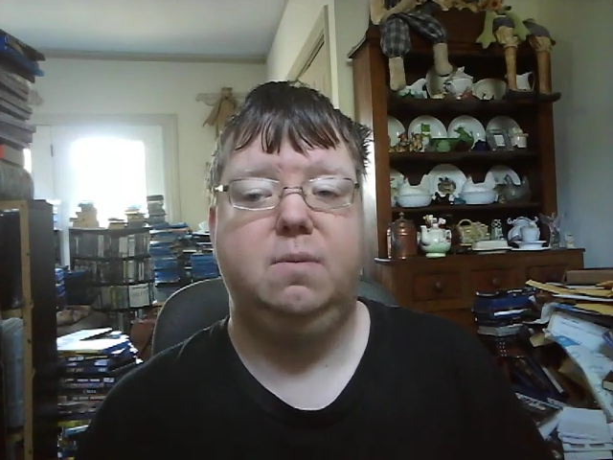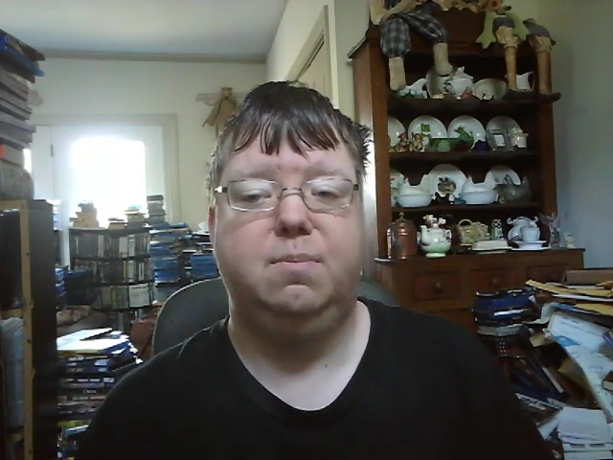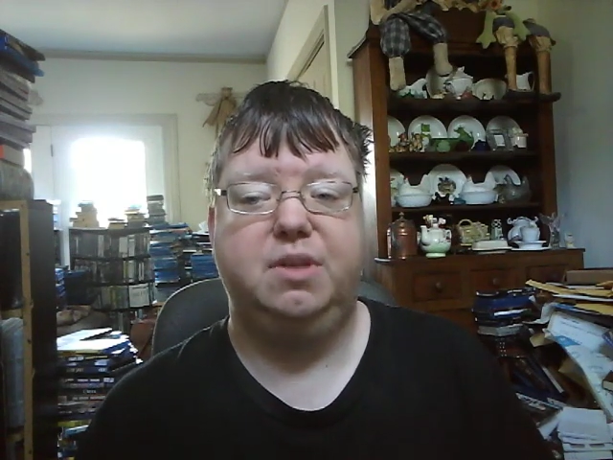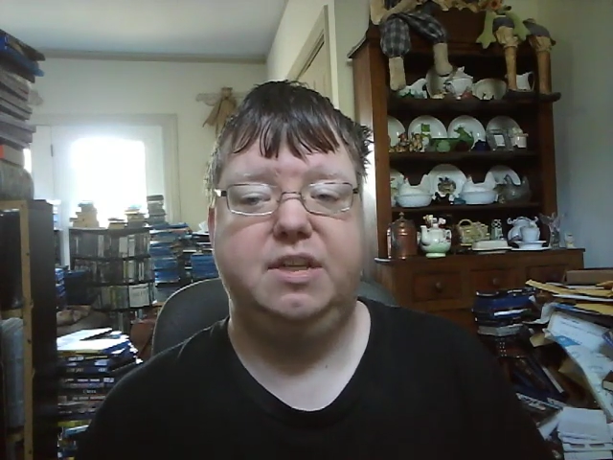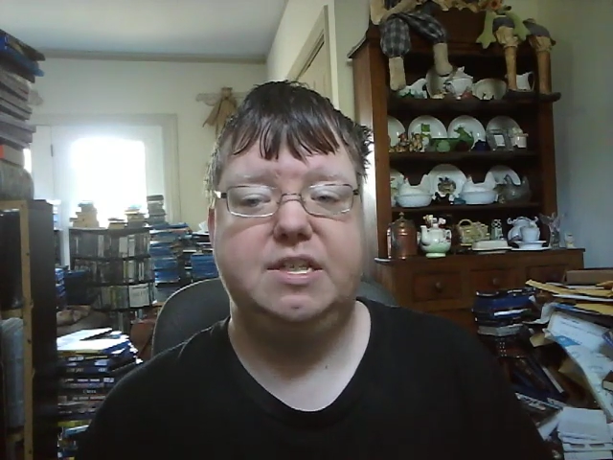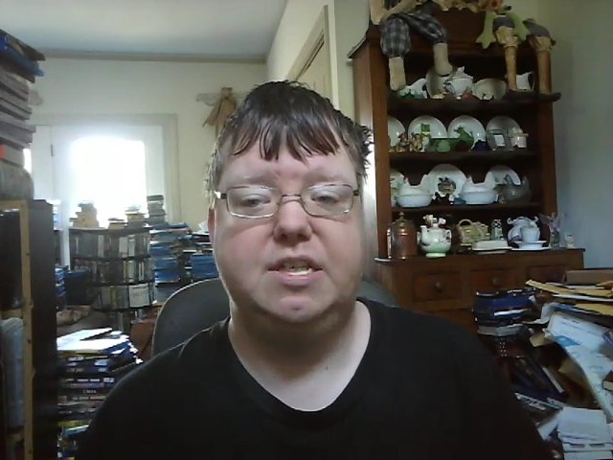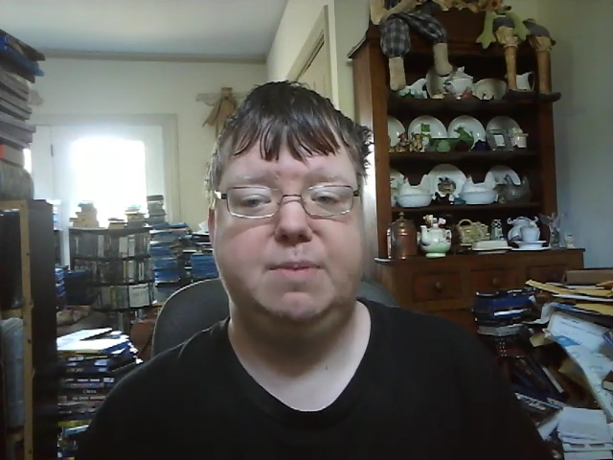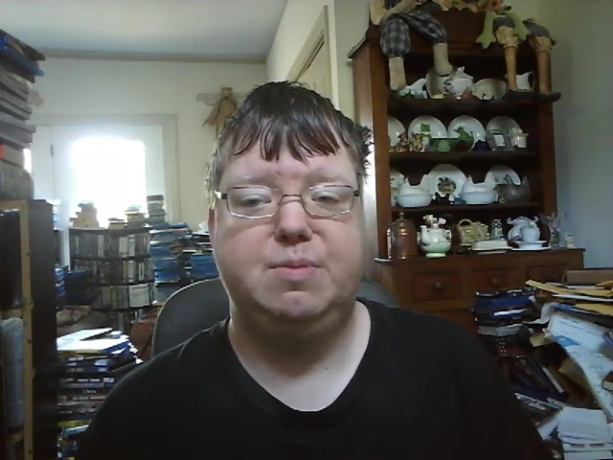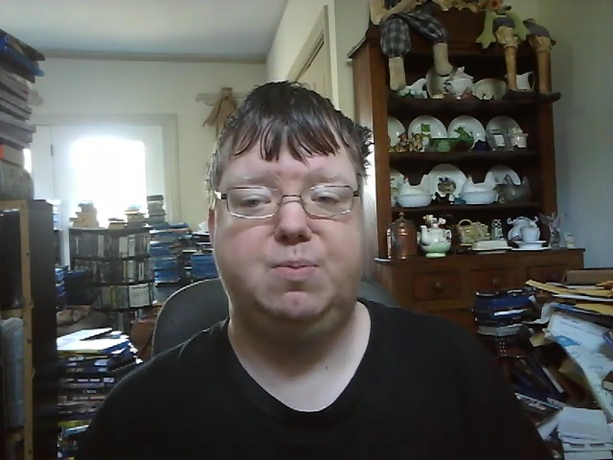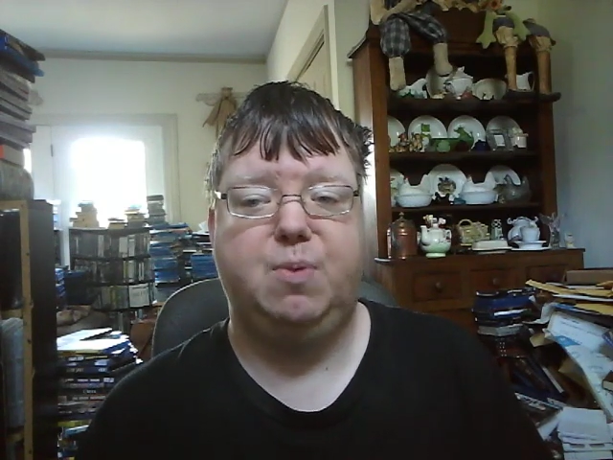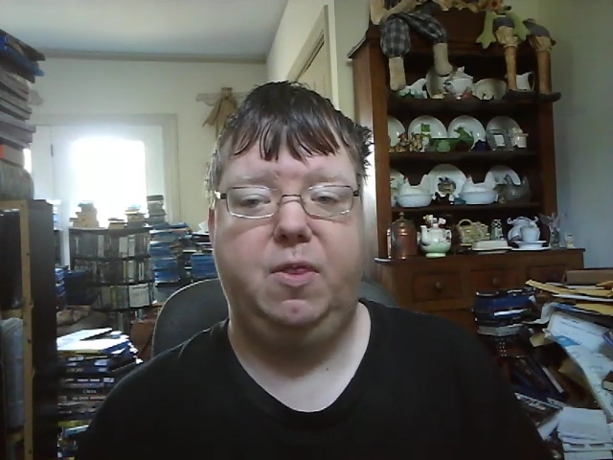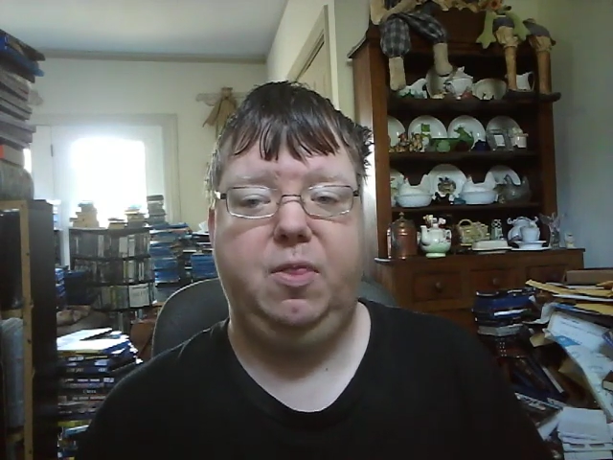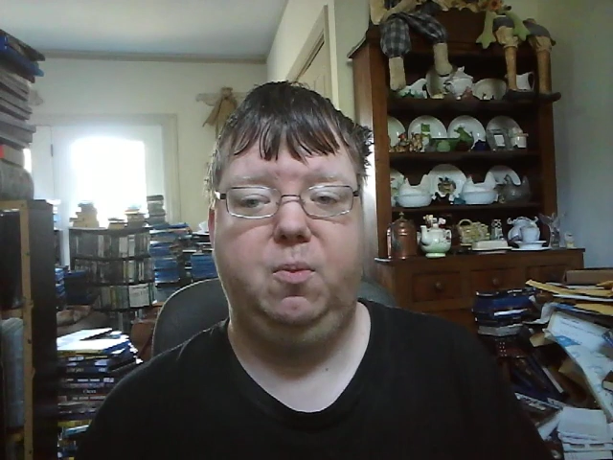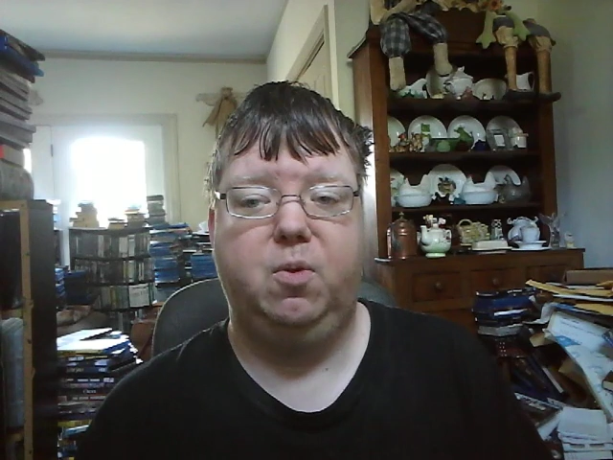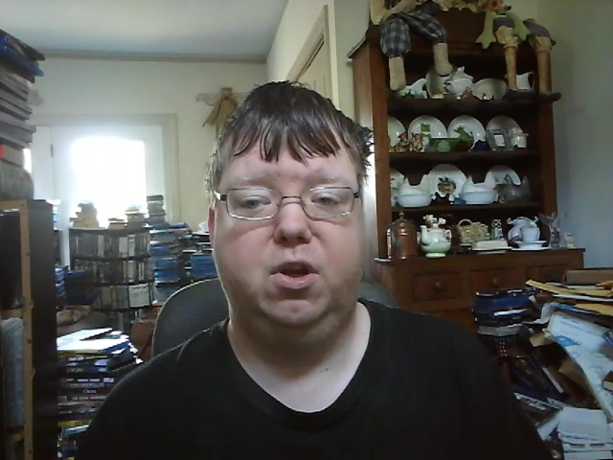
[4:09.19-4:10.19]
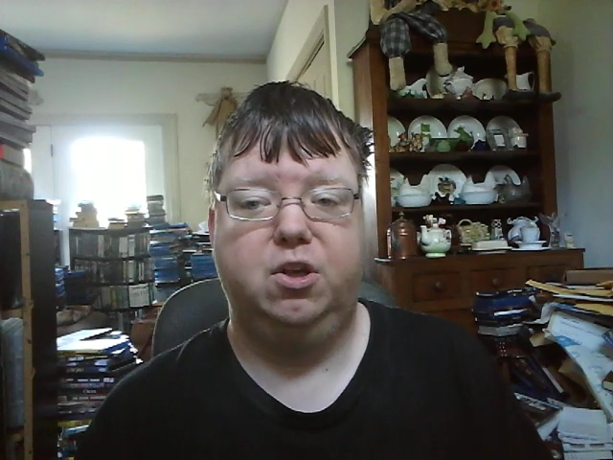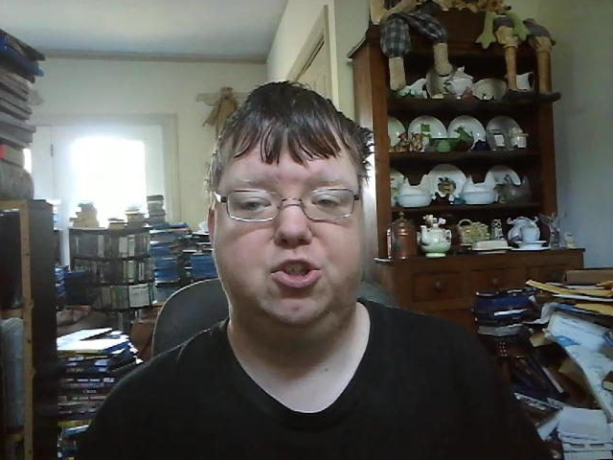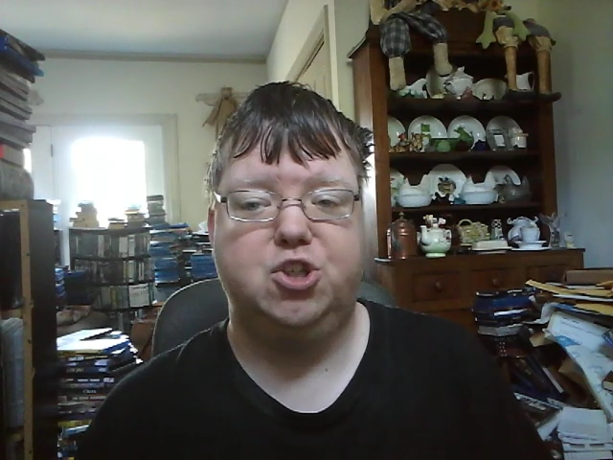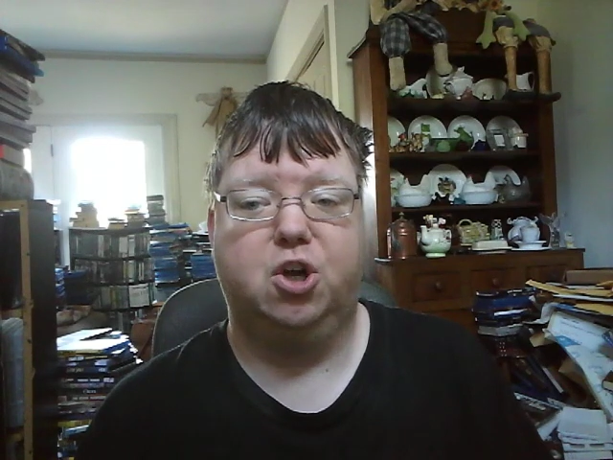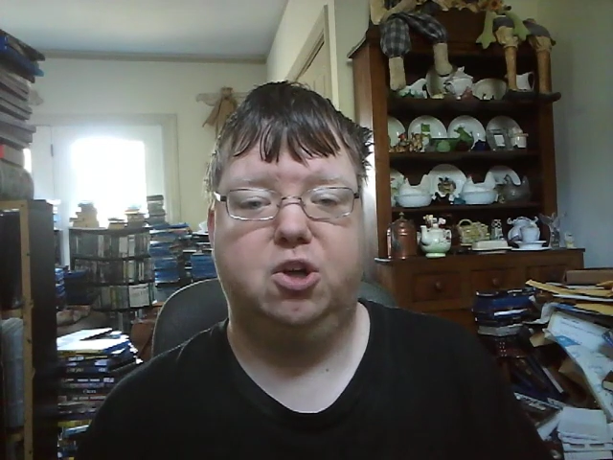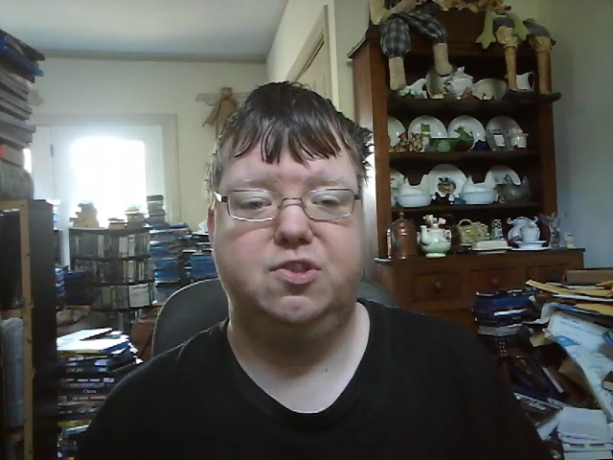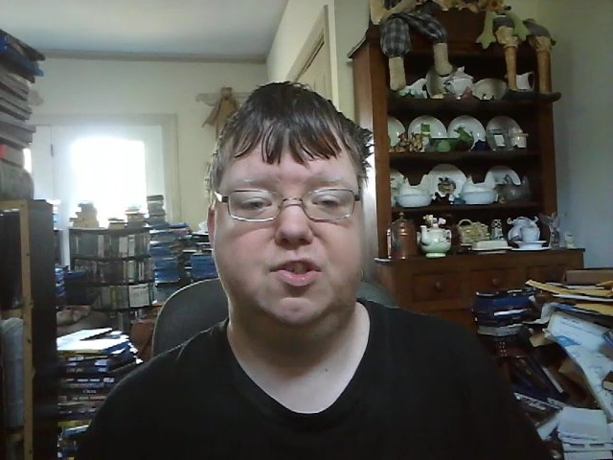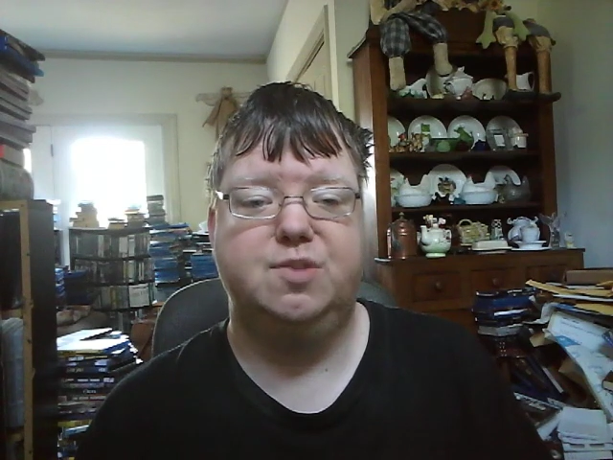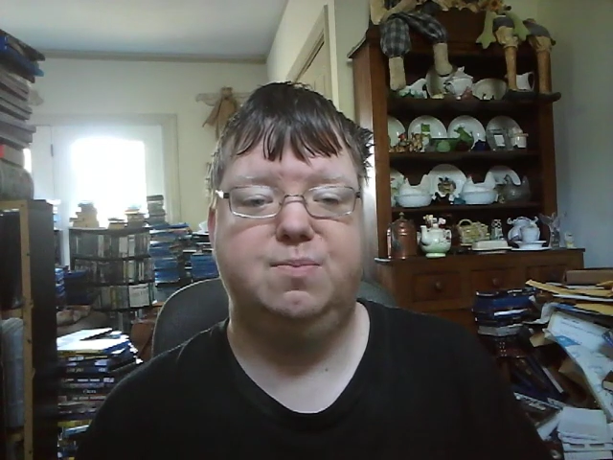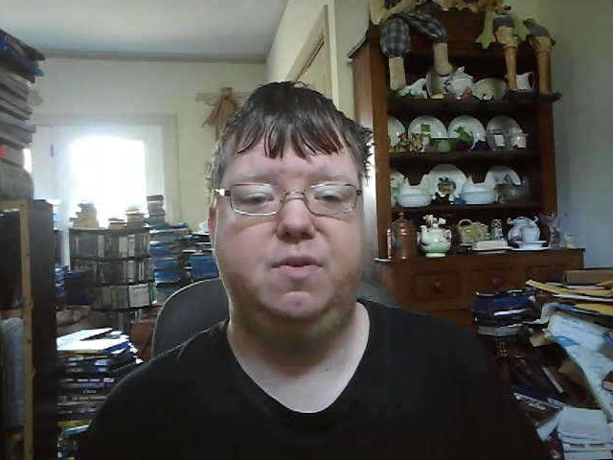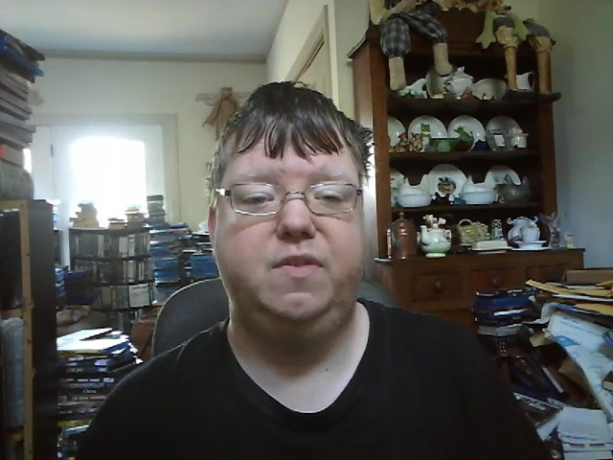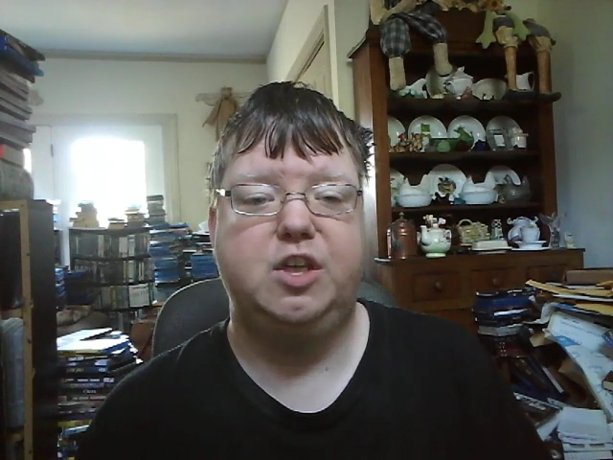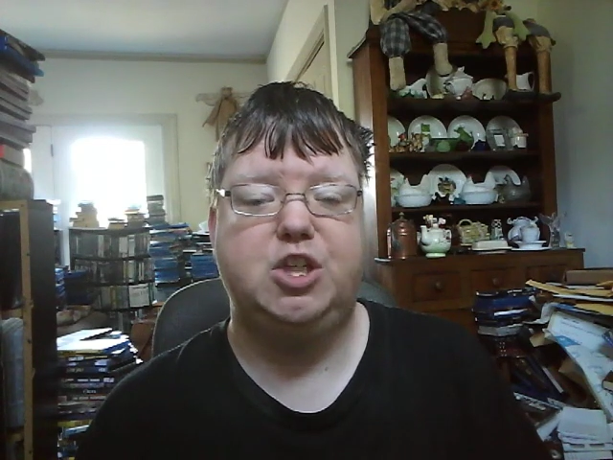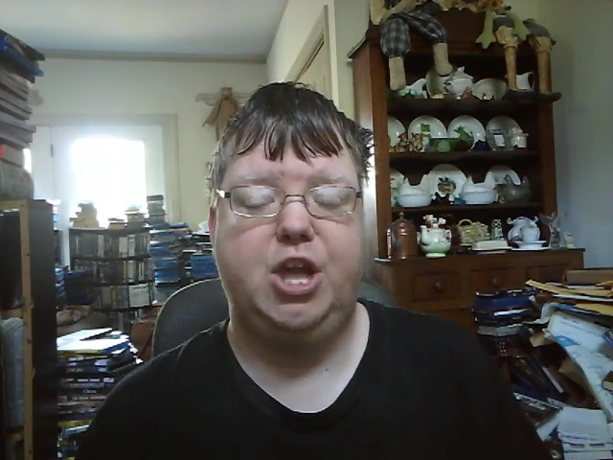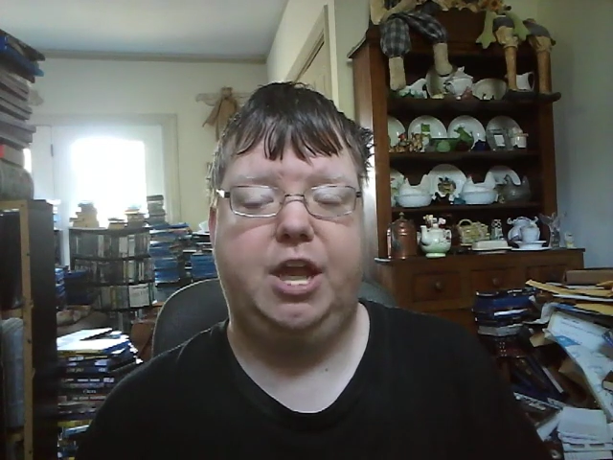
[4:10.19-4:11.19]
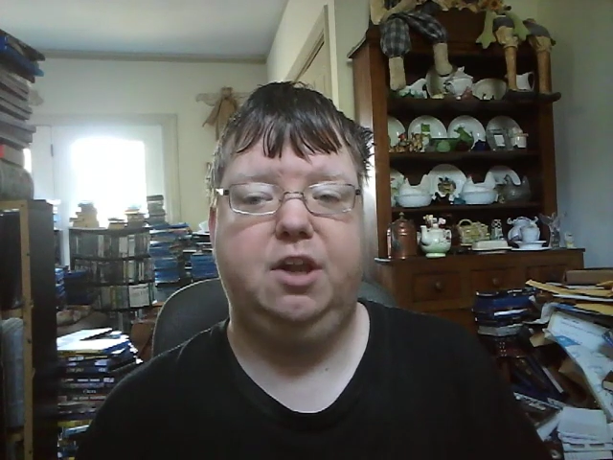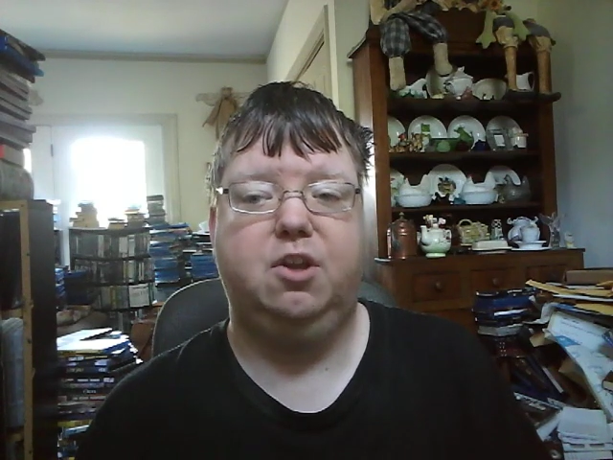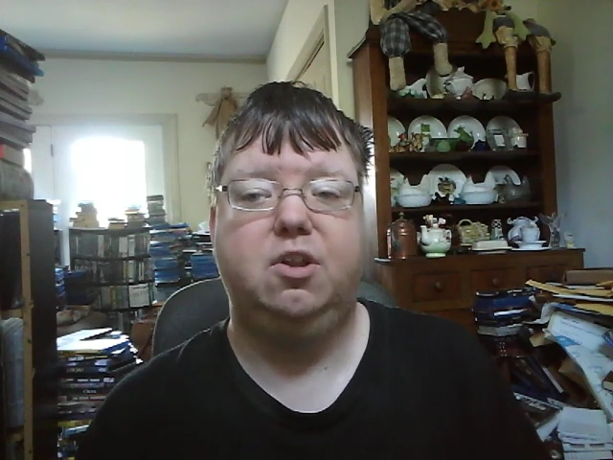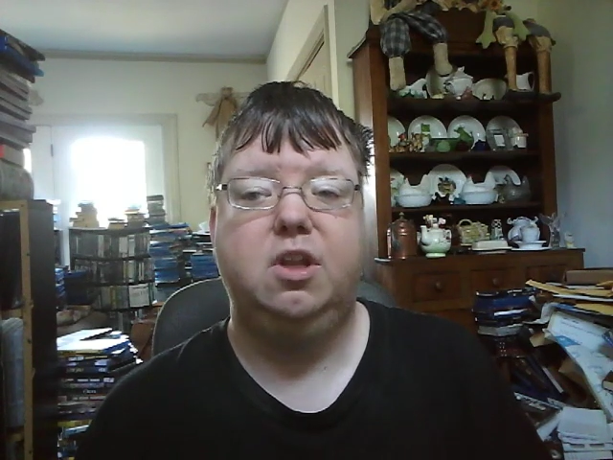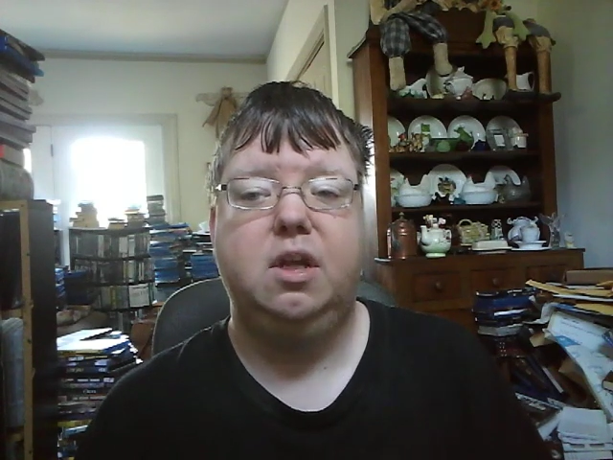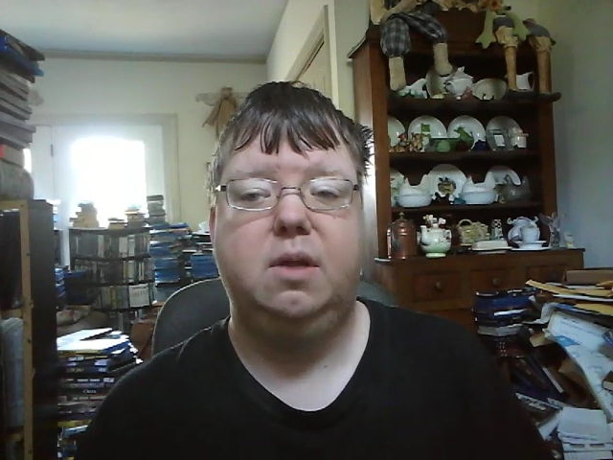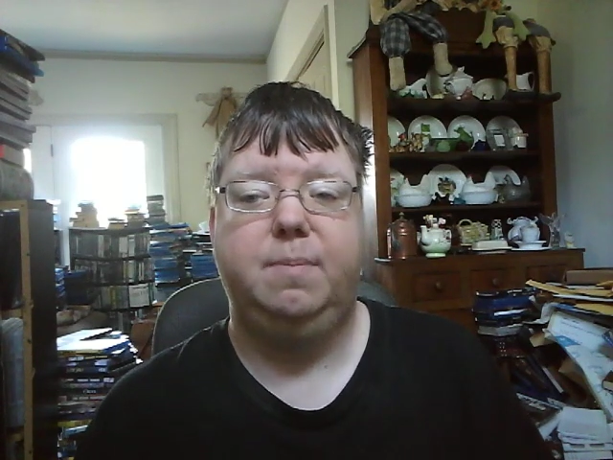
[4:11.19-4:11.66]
Please keep spreading the word of Charles's movie channel,